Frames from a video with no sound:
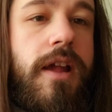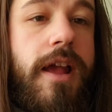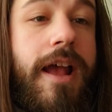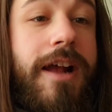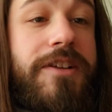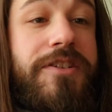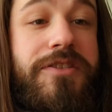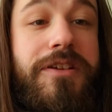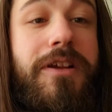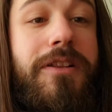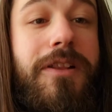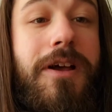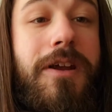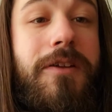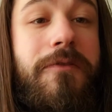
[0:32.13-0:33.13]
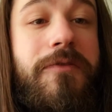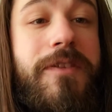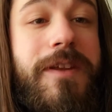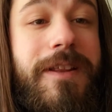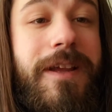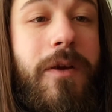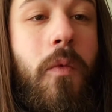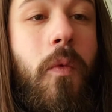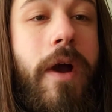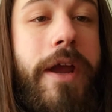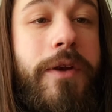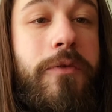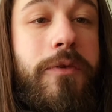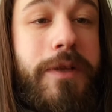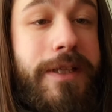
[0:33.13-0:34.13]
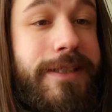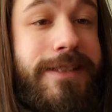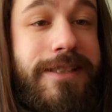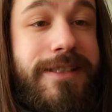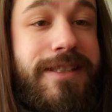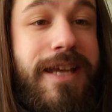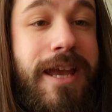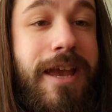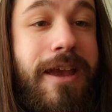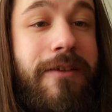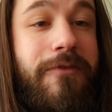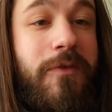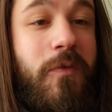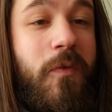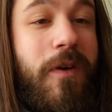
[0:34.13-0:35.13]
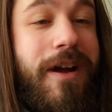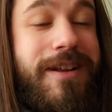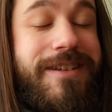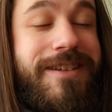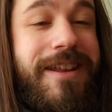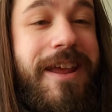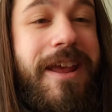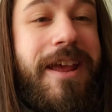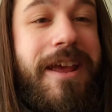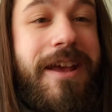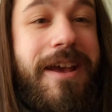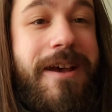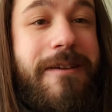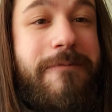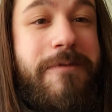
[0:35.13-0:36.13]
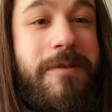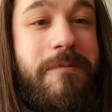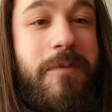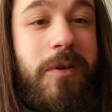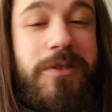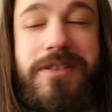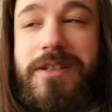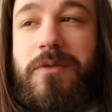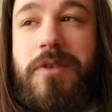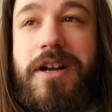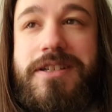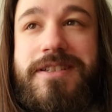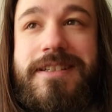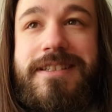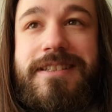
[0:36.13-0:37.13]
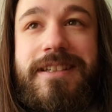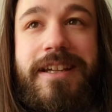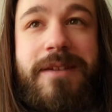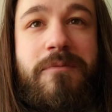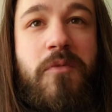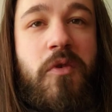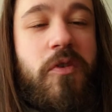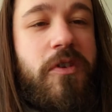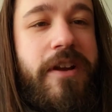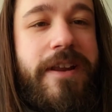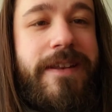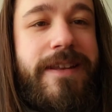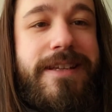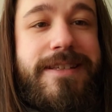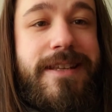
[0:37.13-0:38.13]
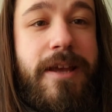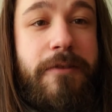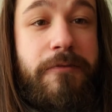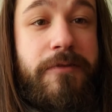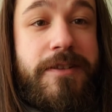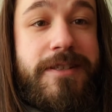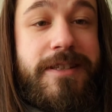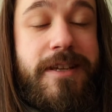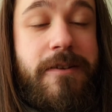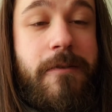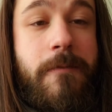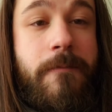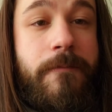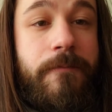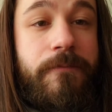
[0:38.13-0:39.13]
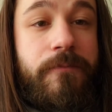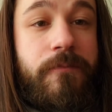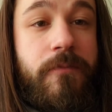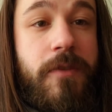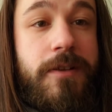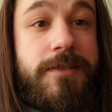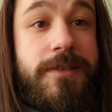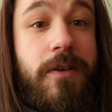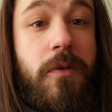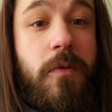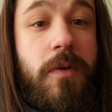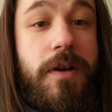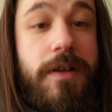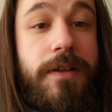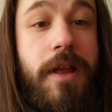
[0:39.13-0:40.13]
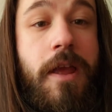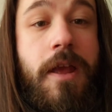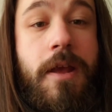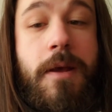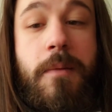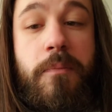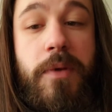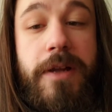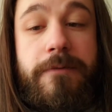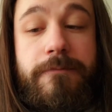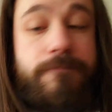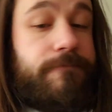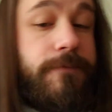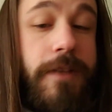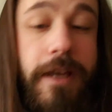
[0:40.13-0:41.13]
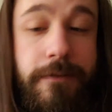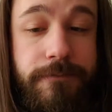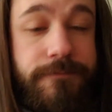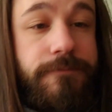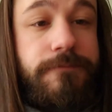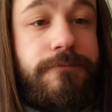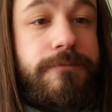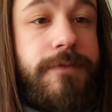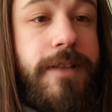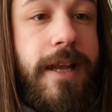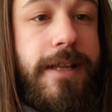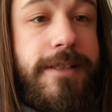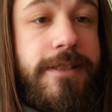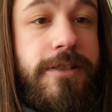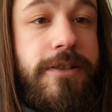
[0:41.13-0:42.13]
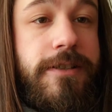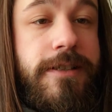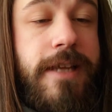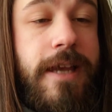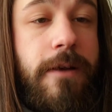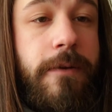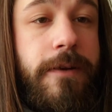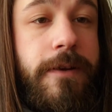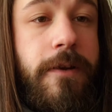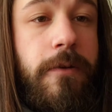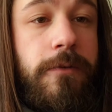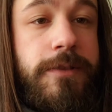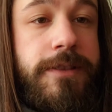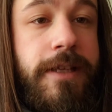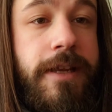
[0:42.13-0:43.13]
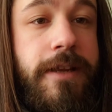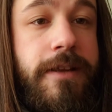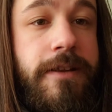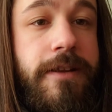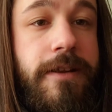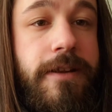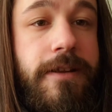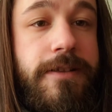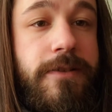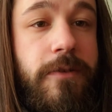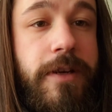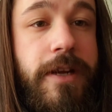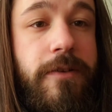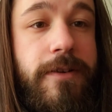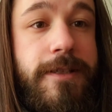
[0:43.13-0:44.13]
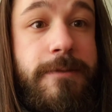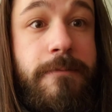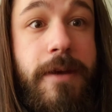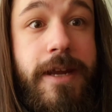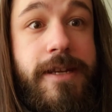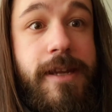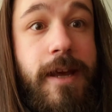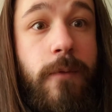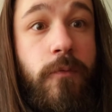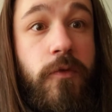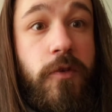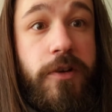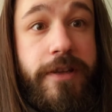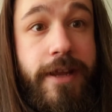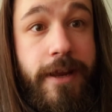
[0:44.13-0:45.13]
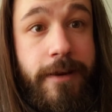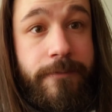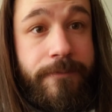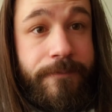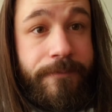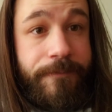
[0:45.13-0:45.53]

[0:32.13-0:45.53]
Actually, a lot of the wide releases I haven't watched. I've been mostly watching more indie stuff this year. So, but yeah, that's just how it goes. And so here is my top 13.